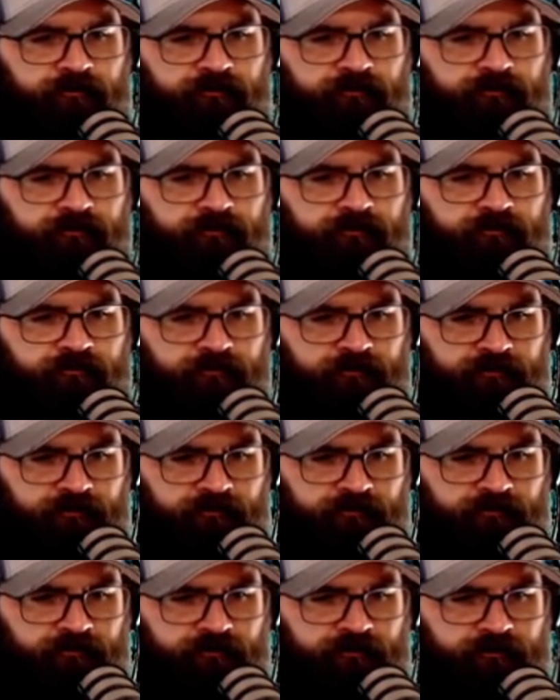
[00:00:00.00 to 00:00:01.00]

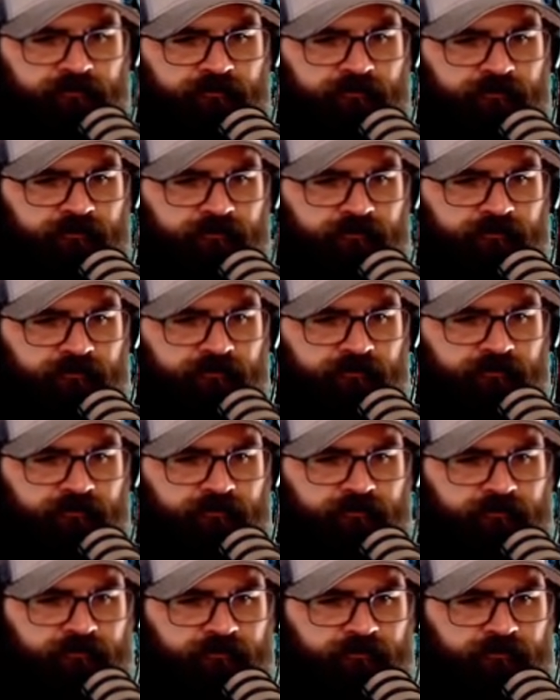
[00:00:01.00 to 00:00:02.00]

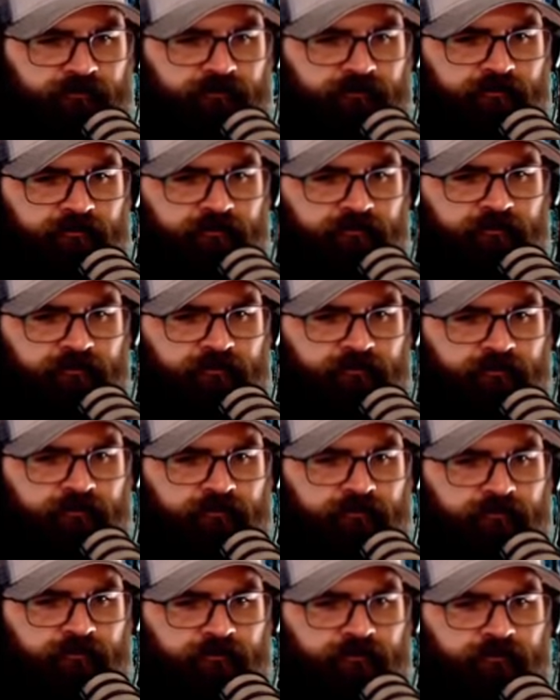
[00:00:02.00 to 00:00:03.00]

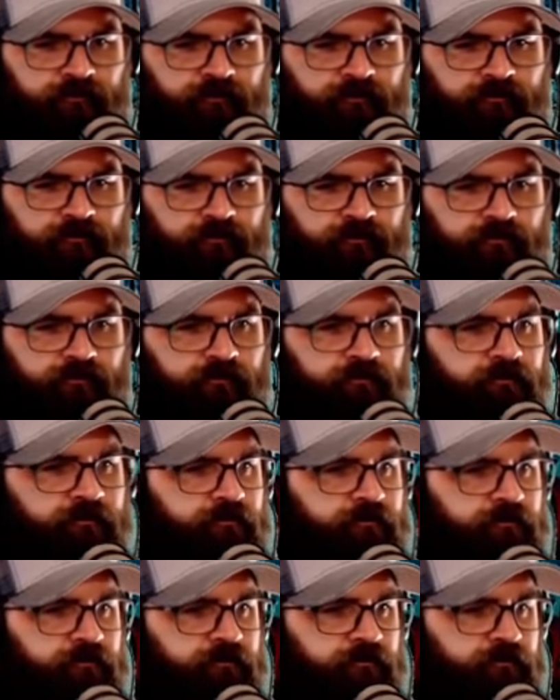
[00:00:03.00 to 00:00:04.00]

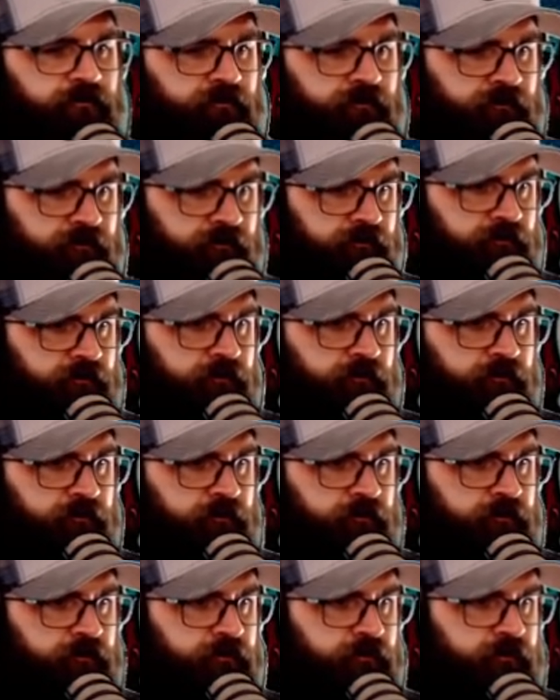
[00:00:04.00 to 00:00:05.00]

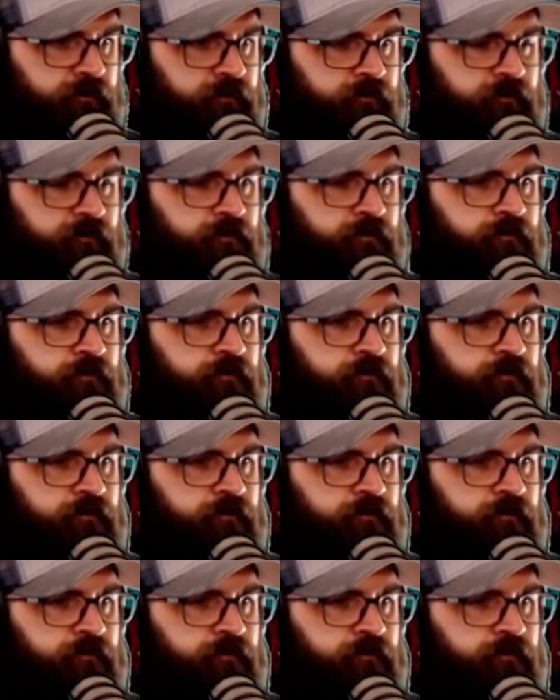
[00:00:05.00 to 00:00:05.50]
No words are spoken by the person on screen.